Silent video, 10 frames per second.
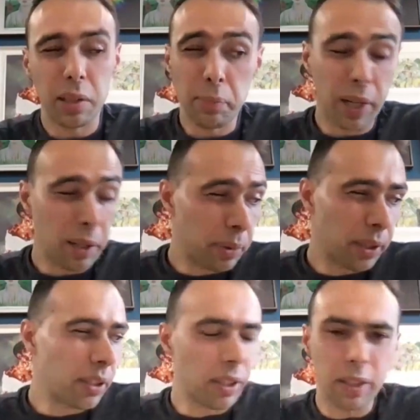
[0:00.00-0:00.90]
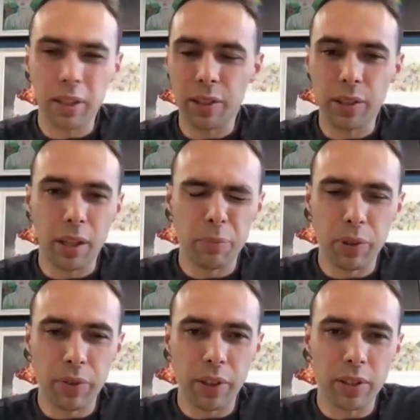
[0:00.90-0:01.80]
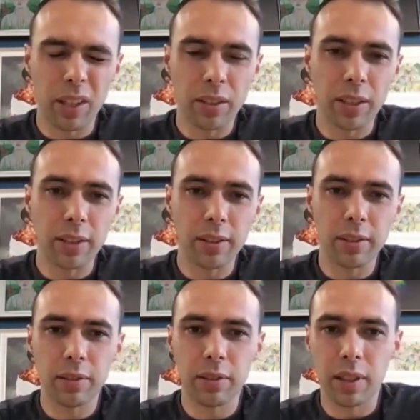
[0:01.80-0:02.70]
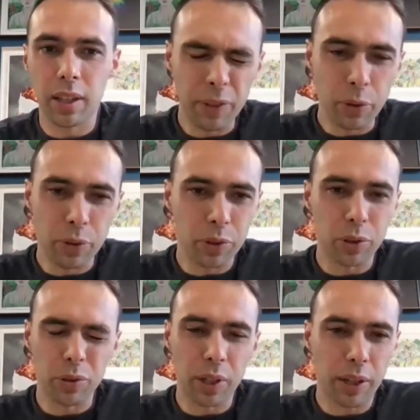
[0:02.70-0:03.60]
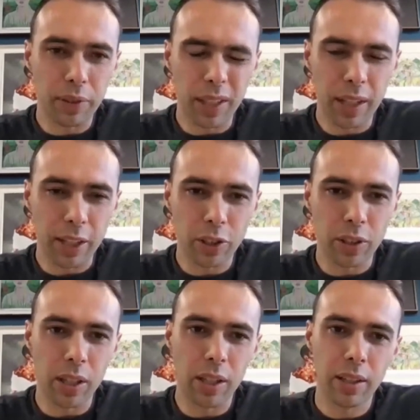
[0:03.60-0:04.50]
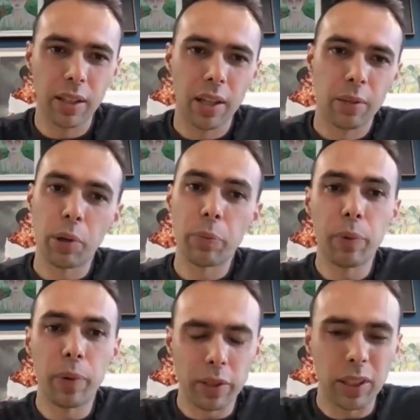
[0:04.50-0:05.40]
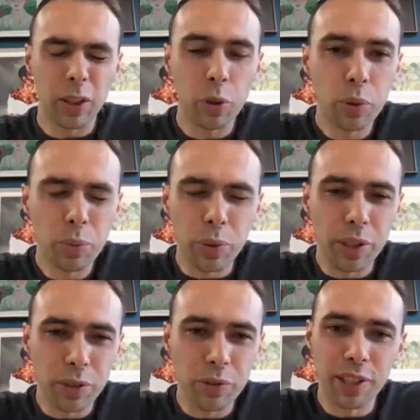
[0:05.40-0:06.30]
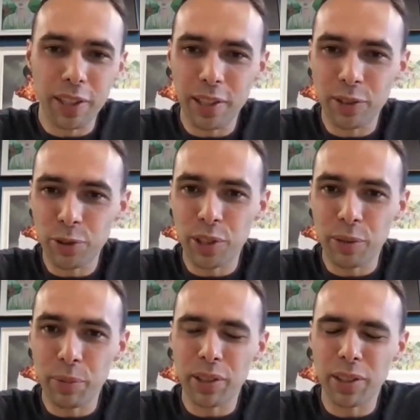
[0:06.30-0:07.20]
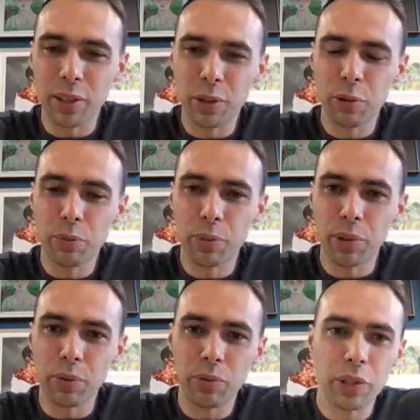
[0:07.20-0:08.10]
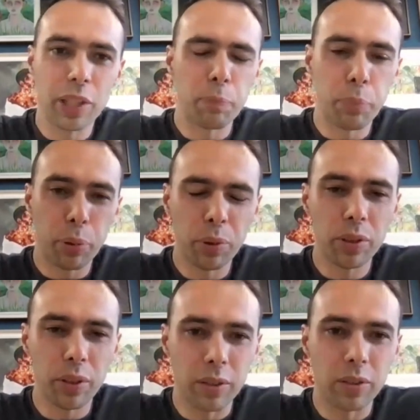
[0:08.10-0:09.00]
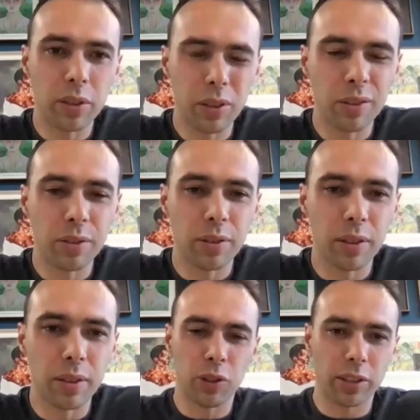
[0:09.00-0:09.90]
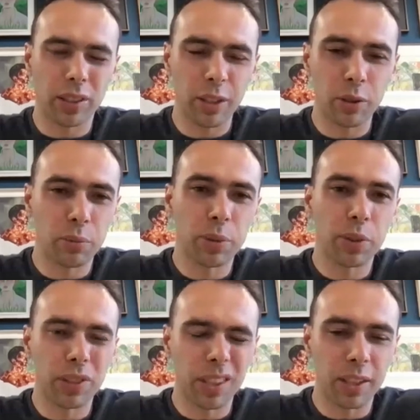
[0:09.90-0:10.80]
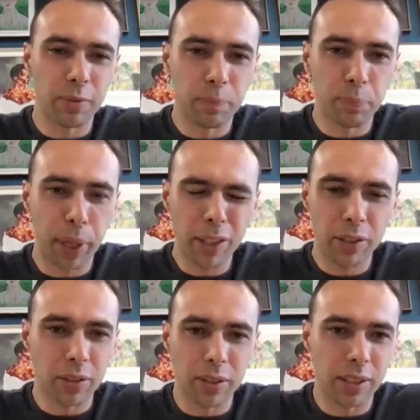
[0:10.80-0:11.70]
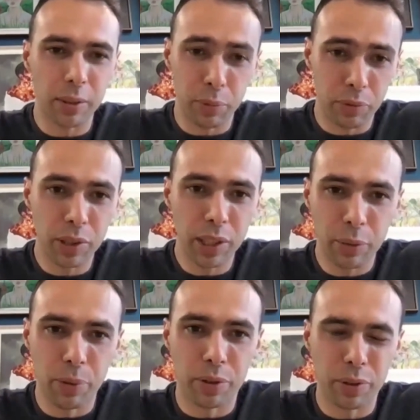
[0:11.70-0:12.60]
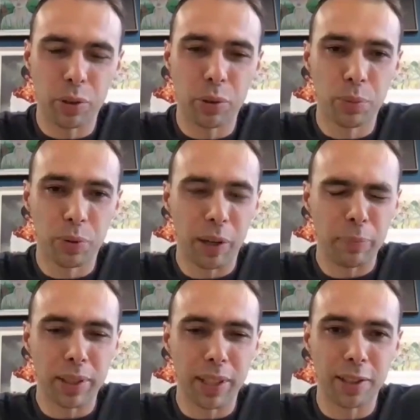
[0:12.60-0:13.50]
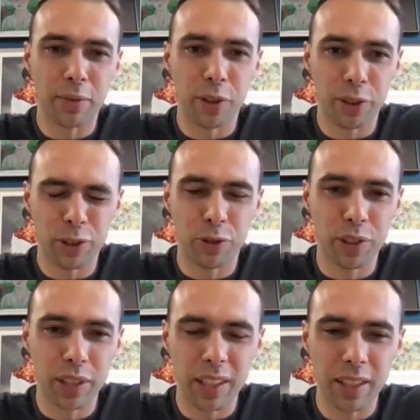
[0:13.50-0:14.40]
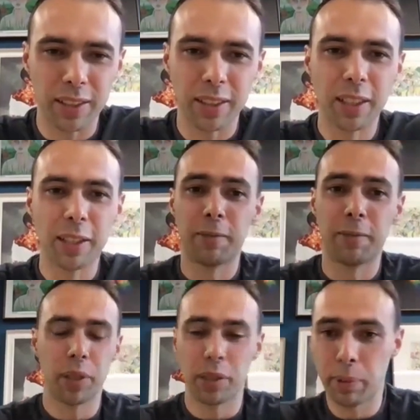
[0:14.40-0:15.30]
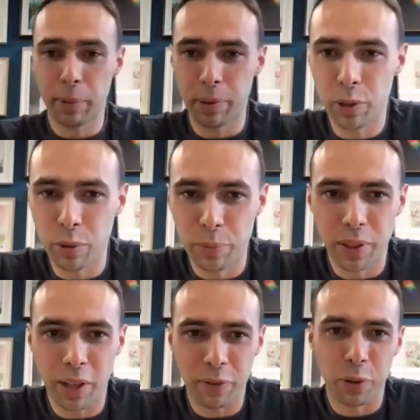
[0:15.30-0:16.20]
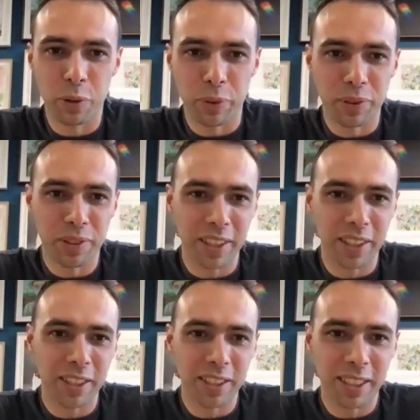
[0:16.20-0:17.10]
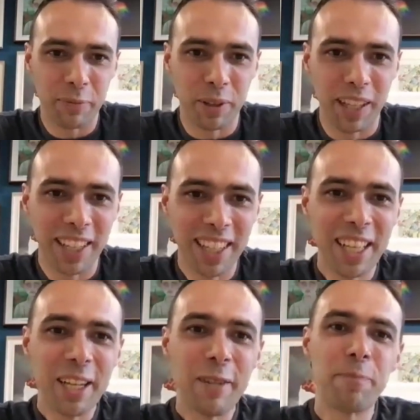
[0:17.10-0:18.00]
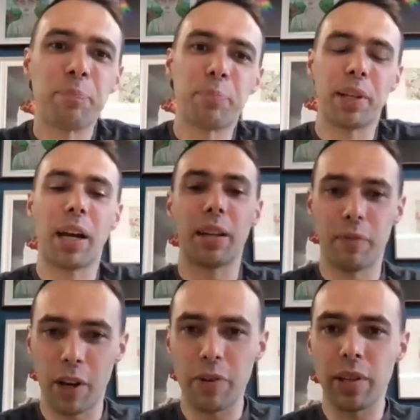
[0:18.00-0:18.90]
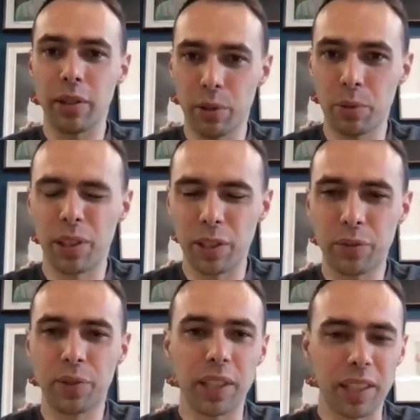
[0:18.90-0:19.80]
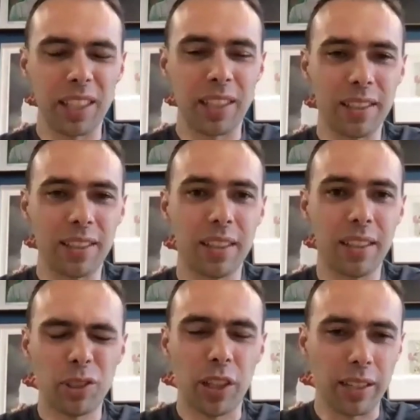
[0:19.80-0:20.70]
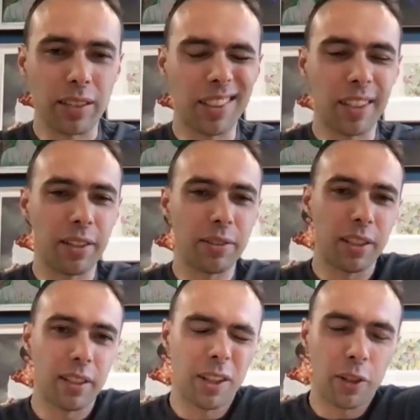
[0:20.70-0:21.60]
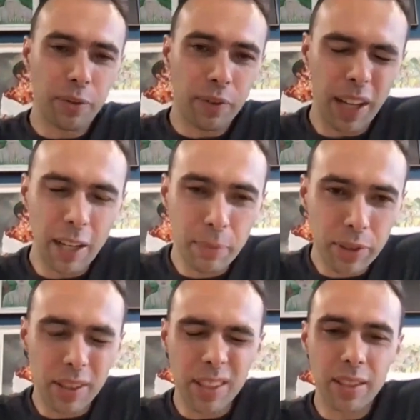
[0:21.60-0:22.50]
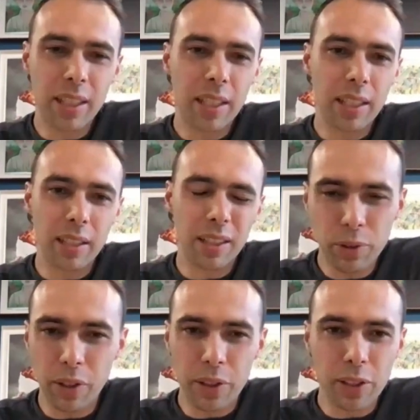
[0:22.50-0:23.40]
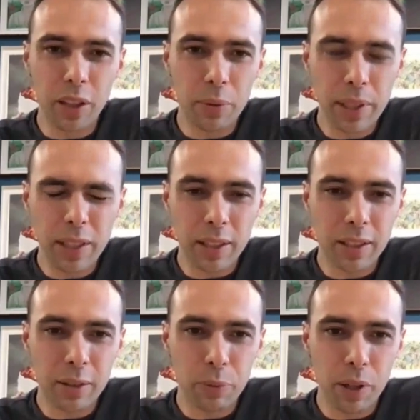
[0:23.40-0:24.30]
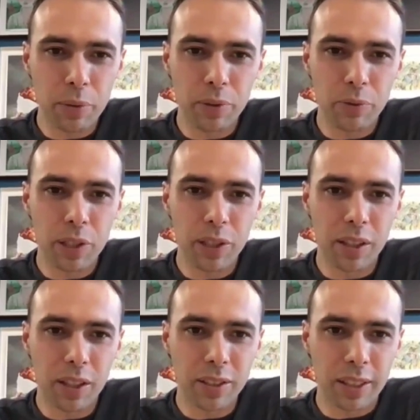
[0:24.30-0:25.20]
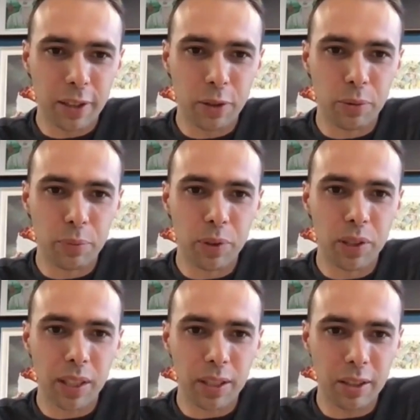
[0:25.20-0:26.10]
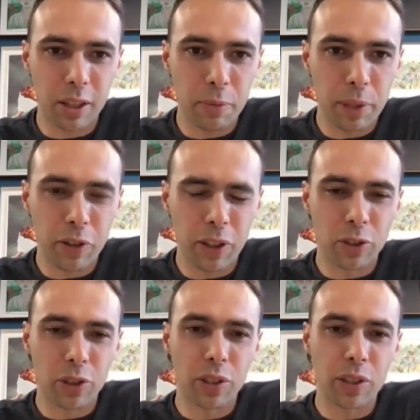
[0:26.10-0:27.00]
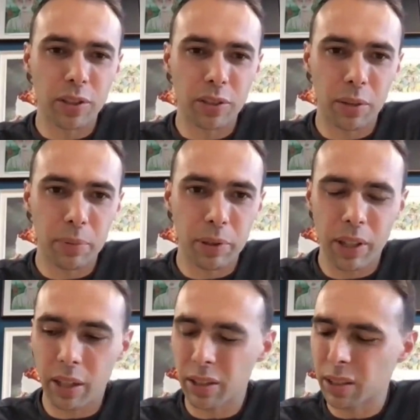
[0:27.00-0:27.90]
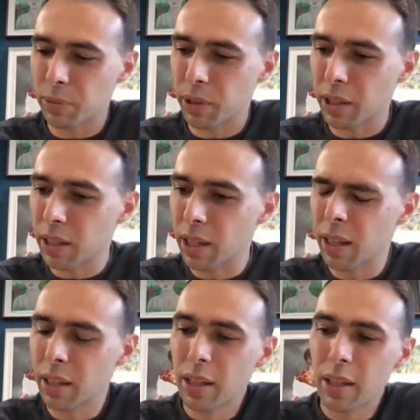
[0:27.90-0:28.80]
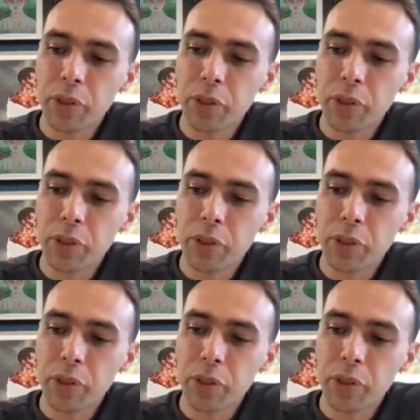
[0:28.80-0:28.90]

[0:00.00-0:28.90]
it might be that a good number of those artists live in Yorkshire or have a connection there. When we worked in Cornwall, really interesting, because in Cornwall, it was really important to the trust in Cornwall and to the patients. They said, we really want Cornwall represented very strongly in this, because people in Cornwall love Cornwall, and I can understand why. But it had a very Cornish feeling project. There was a lot of elements of the sea. And also it's so easy to work with really good artists in Cornwall because there's so many great studios, so many great artists working there.